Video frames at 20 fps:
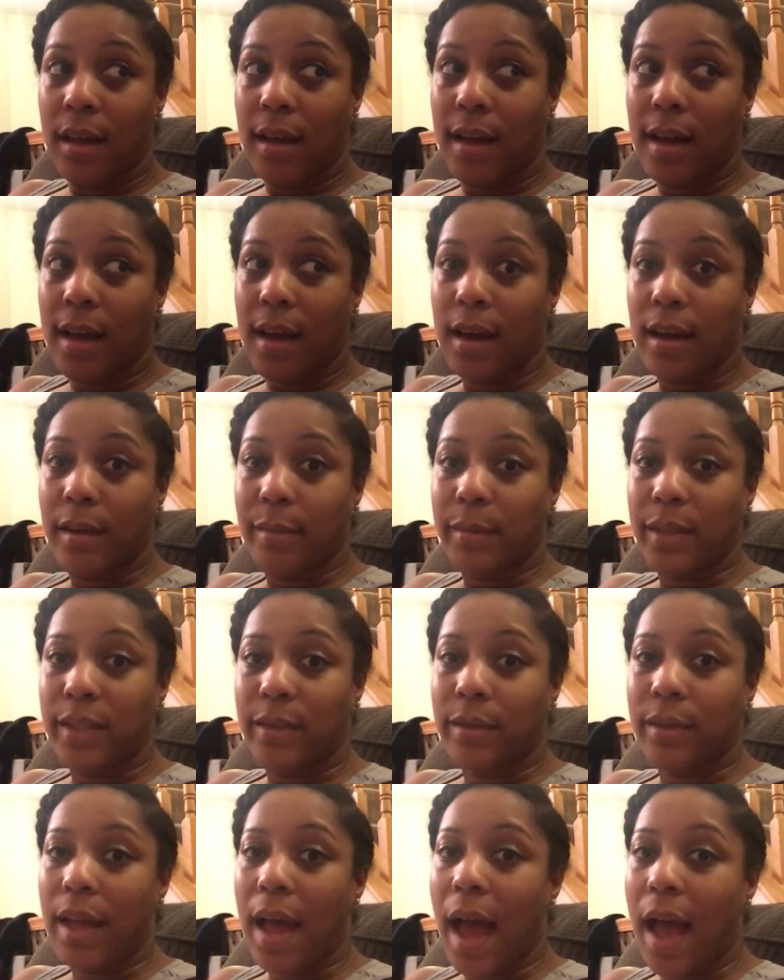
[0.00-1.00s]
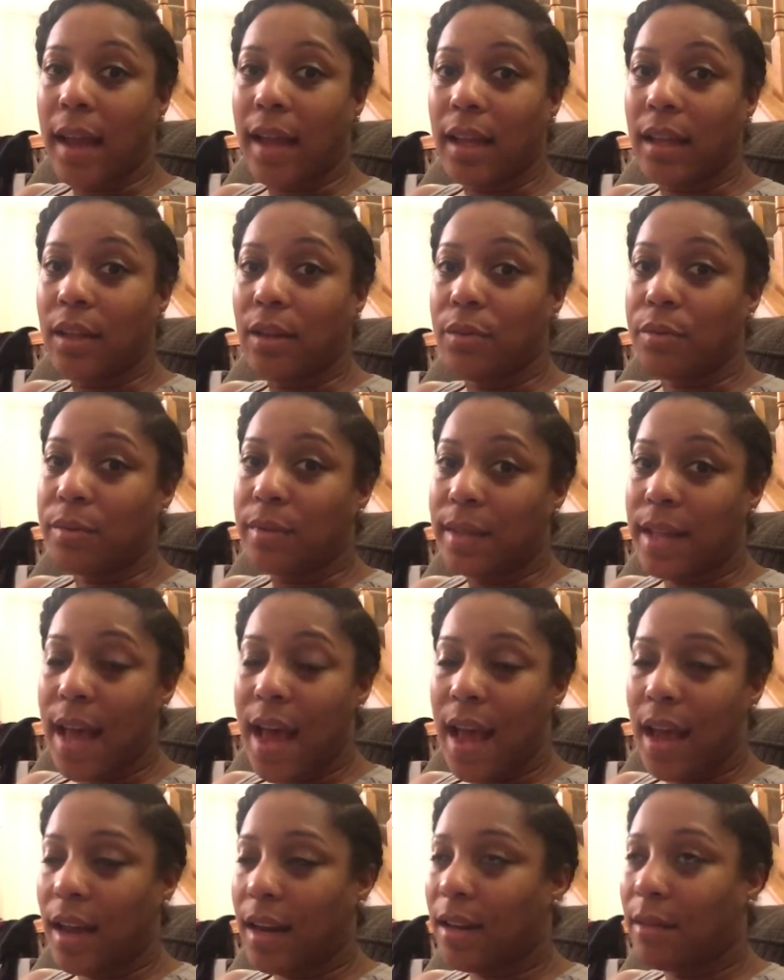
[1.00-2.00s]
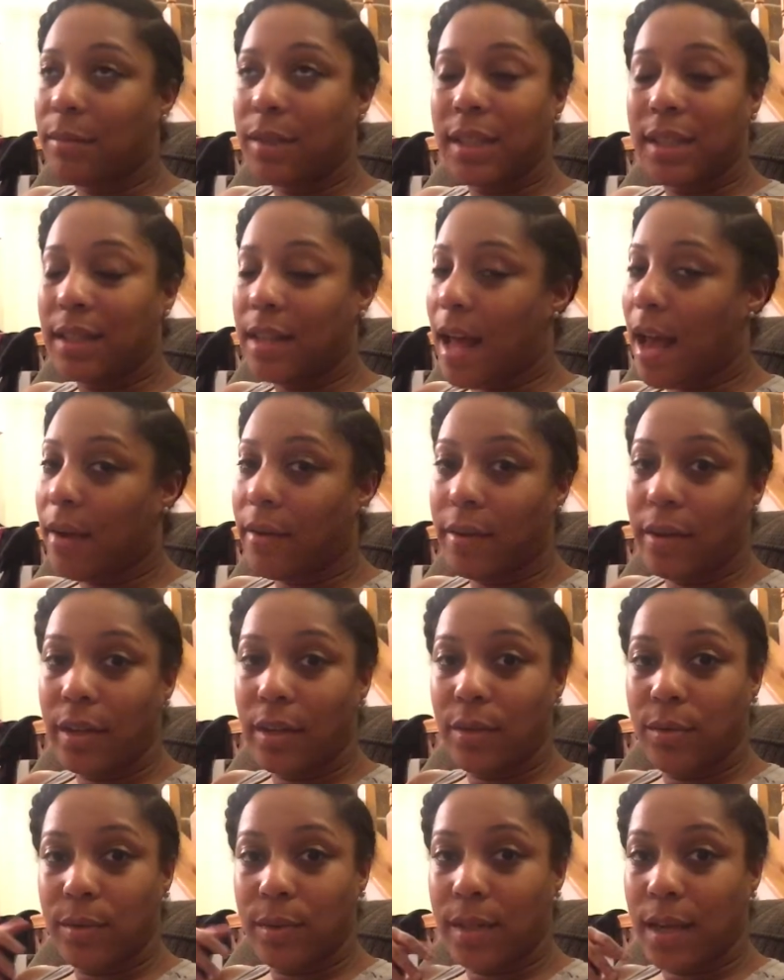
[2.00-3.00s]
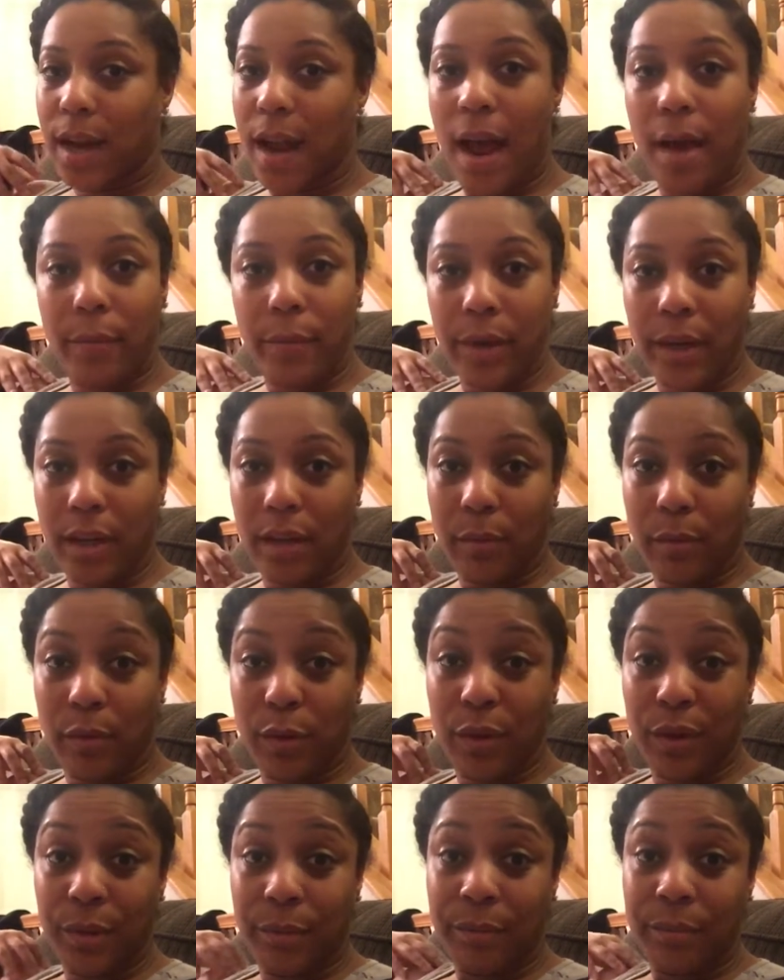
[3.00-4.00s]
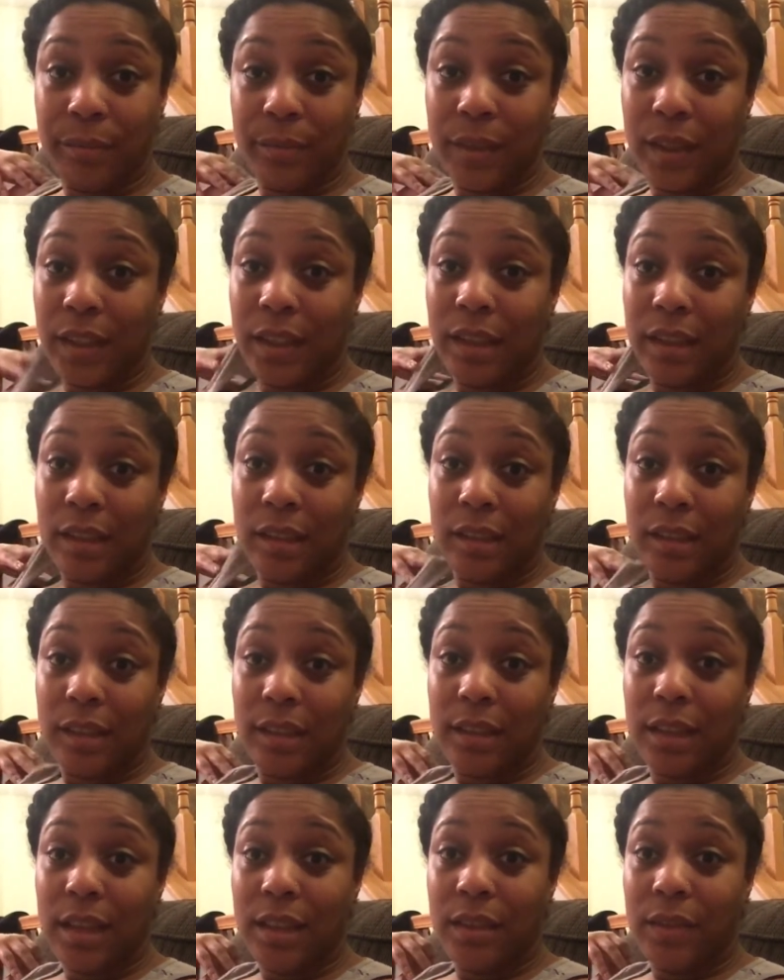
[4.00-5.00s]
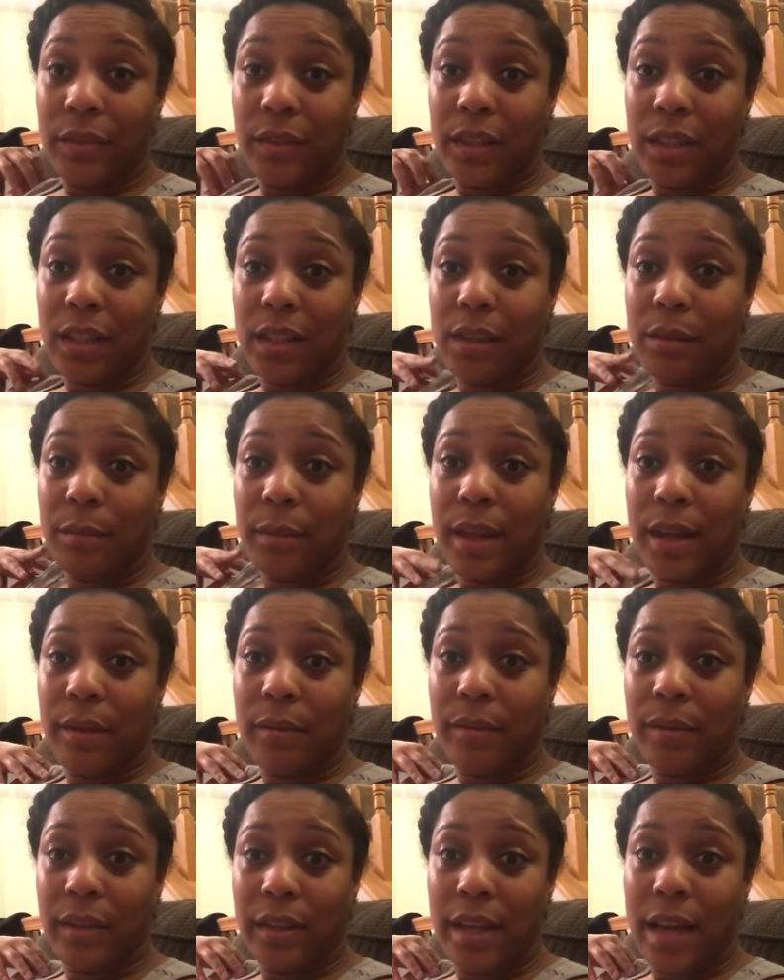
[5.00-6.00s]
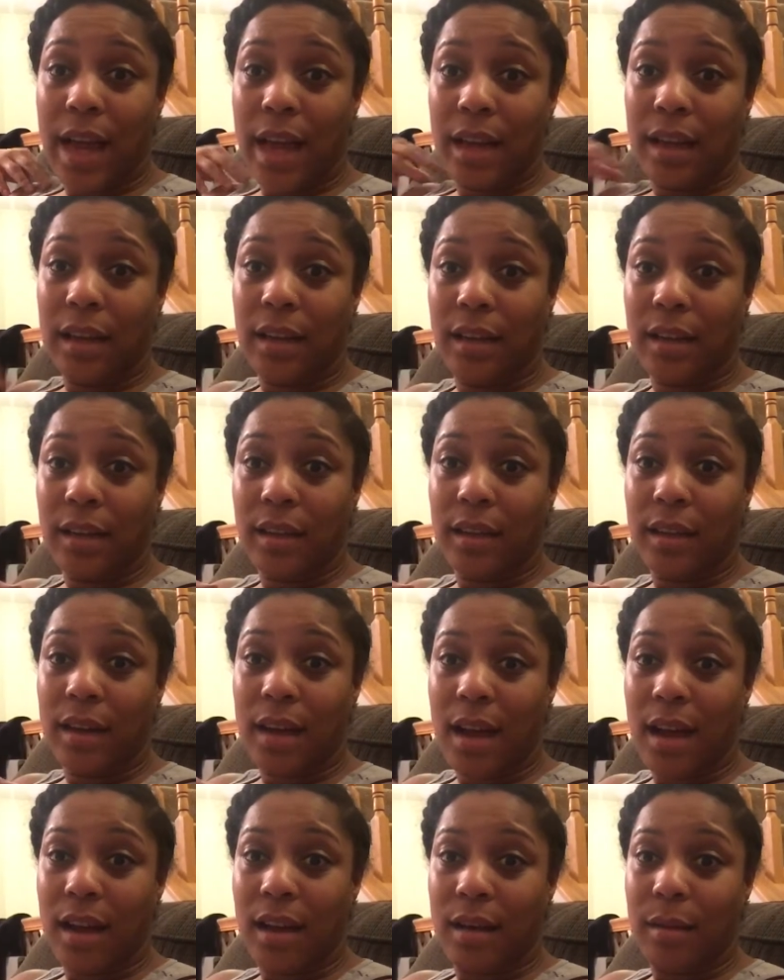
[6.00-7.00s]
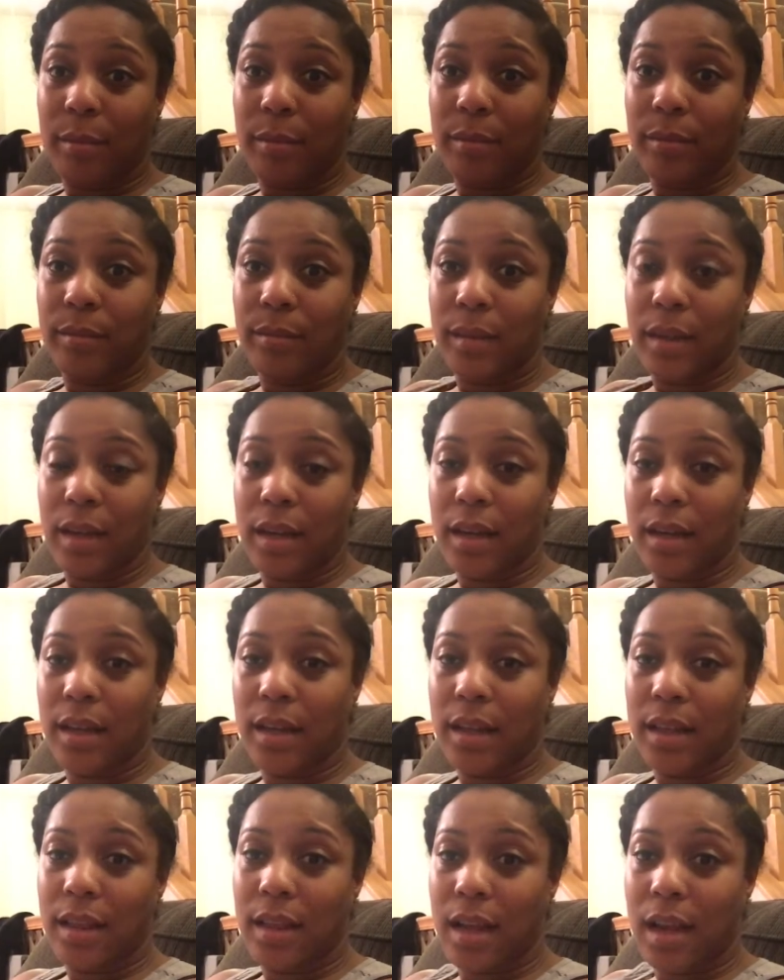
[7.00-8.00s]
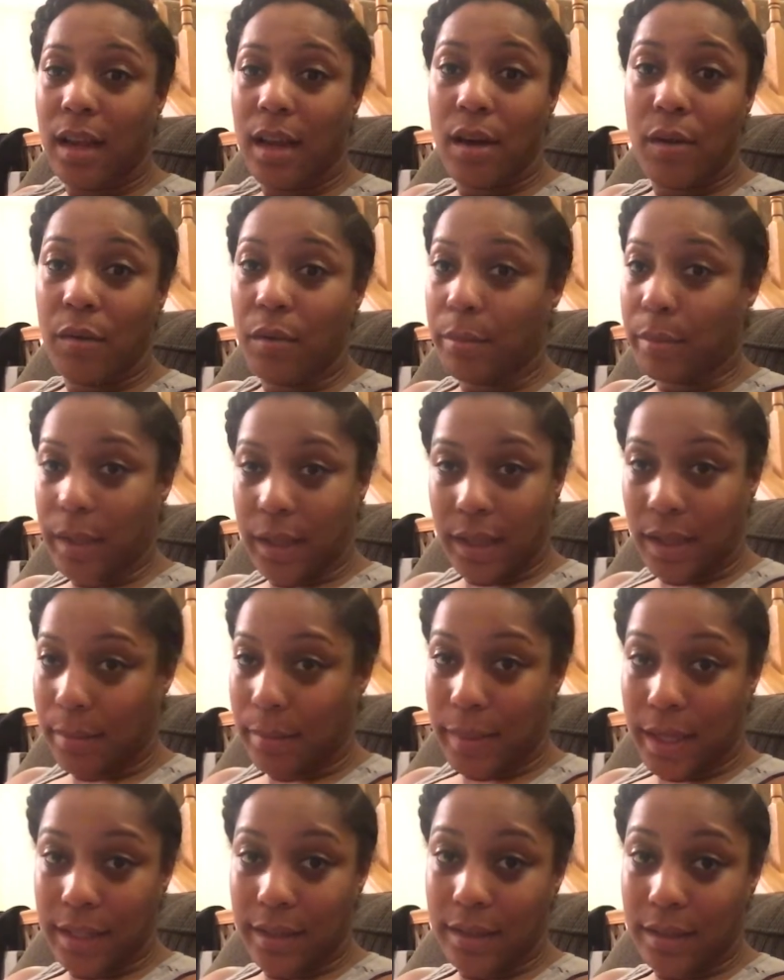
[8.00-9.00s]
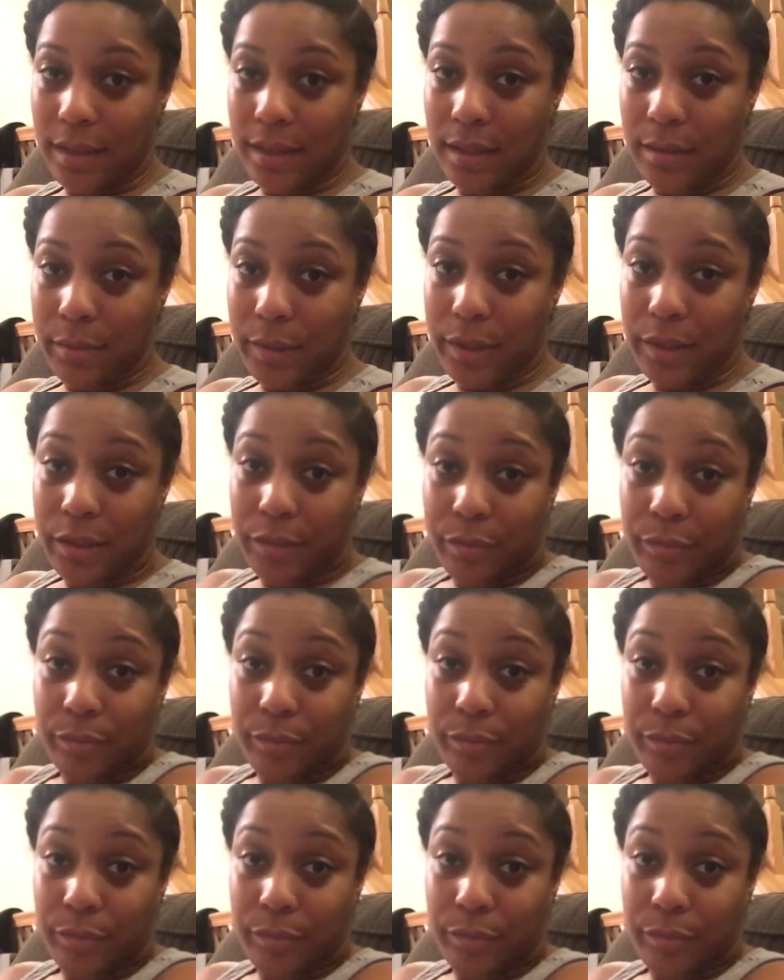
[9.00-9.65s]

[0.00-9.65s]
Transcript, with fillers: um, so that I can use that and I'm just not going to use the Knot one anymore. Sucks for them. They really had a good um, a good thing going, but they messed it up. So